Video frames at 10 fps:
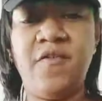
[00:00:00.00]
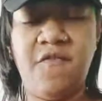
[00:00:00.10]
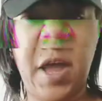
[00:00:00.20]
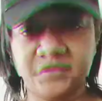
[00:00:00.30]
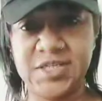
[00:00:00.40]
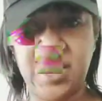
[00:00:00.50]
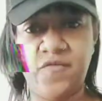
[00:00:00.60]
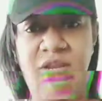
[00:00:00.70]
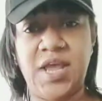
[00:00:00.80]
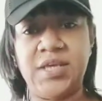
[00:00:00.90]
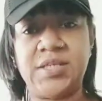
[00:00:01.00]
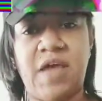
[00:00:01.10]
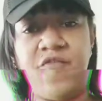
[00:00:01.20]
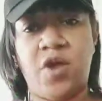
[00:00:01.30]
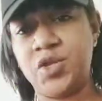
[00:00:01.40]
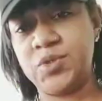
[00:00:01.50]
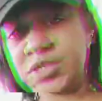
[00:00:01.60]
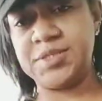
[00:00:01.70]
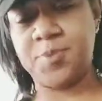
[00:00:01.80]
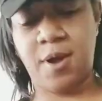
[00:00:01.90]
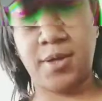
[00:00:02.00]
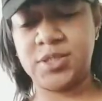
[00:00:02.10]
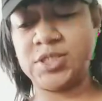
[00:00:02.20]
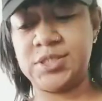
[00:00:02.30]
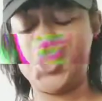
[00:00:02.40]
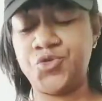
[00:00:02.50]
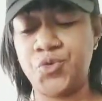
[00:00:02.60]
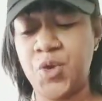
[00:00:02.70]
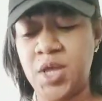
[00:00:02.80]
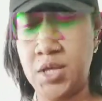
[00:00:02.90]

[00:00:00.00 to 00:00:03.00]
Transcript: five to seven days after I use these products, just to